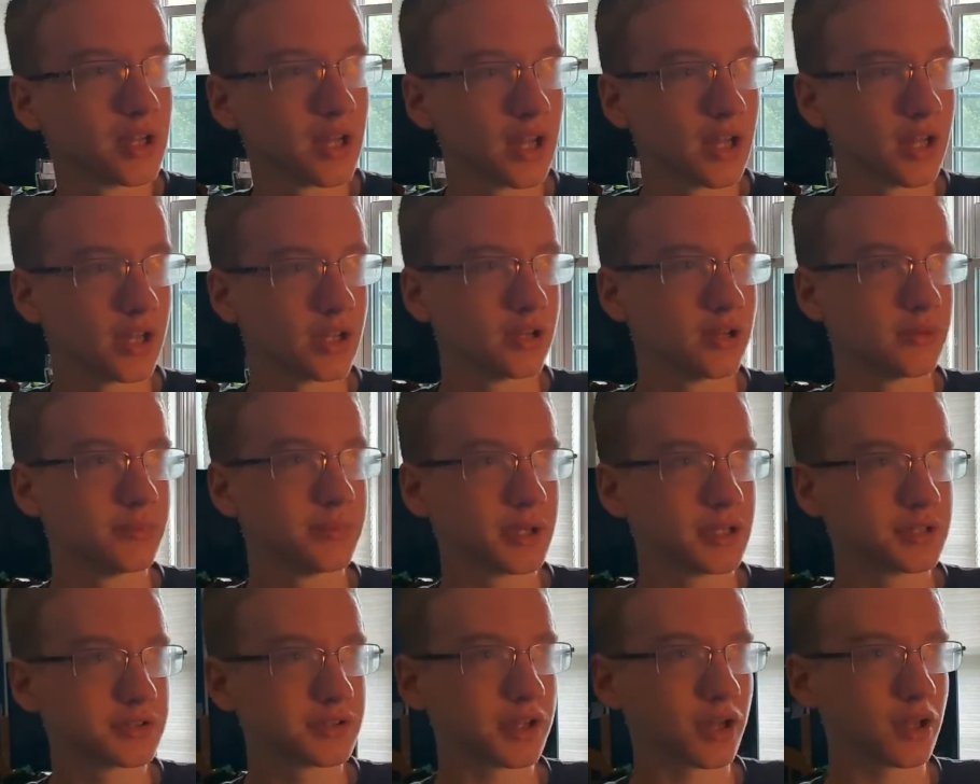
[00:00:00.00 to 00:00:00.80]
and
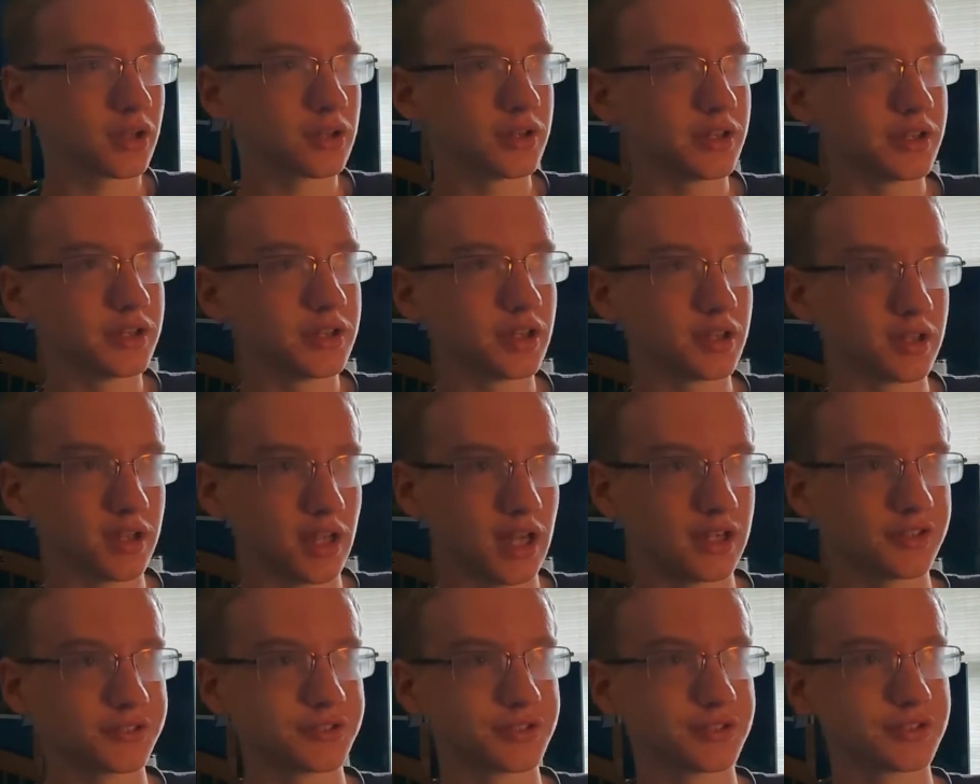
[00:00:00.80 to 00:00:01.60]
basically the
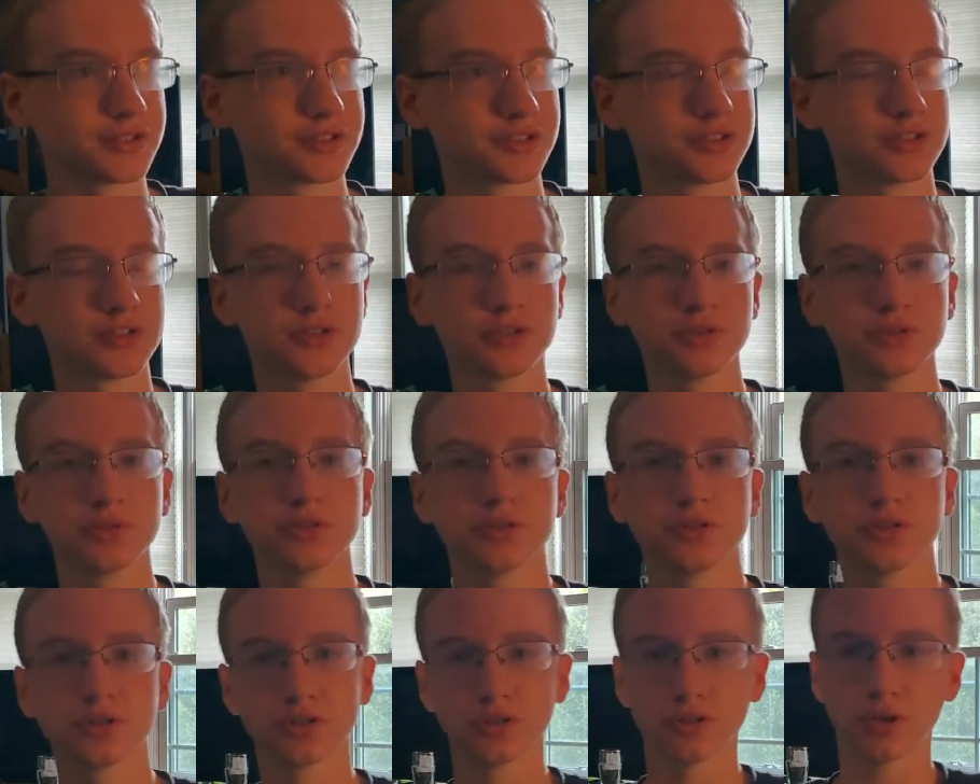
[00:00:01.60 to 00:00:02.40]
last thing is
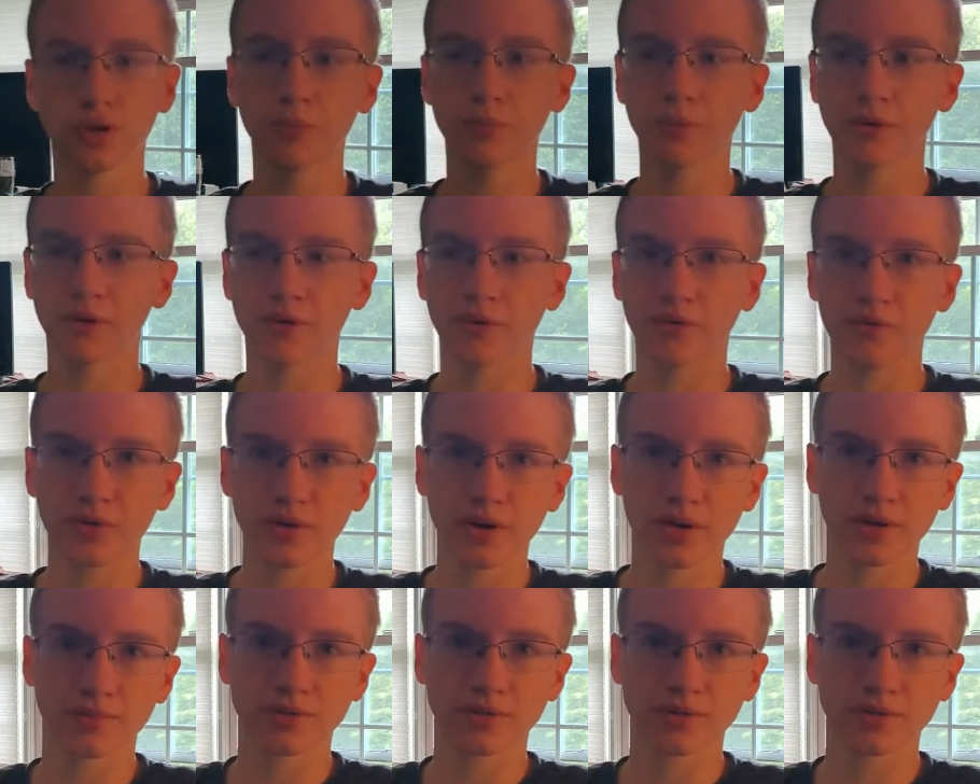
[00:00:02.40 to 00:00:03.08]
to open your freedom.